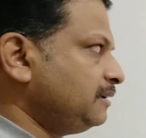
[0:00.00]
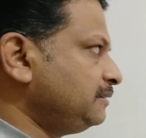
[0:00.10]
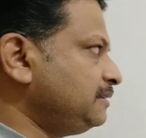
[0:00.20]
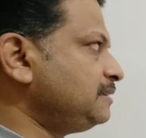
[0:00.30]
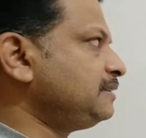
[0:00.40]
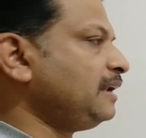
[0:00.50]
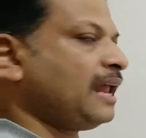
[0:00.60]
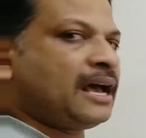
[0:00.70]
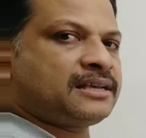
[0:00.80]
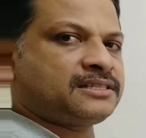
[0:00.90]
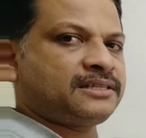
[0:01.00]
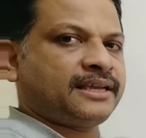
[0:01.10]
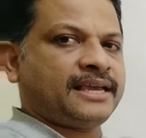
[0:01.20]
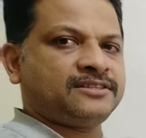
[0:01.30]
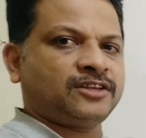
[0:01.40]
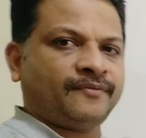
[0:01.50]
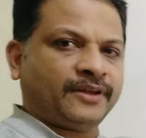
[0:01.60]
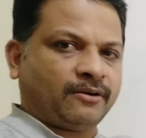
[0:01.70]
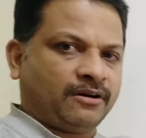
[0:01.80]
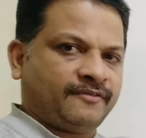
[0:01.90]
This is the last case of the
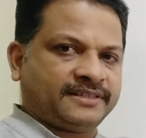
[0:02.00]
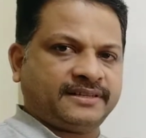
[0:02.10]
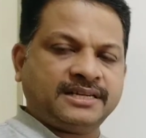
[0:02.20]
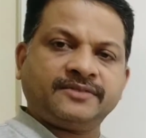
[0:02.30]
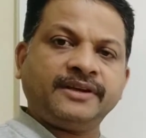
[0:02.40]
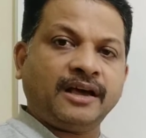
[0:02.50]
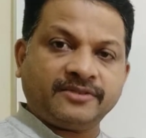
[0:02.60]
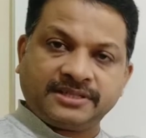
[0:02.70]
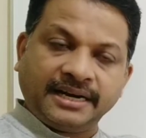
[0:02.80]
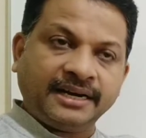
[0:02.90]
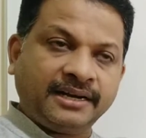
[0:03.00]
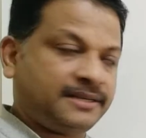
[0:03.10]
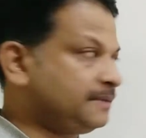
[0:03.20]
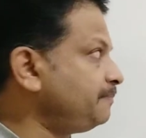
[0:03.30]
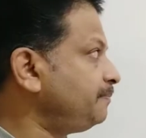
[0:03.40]
convex lens. We have studied it.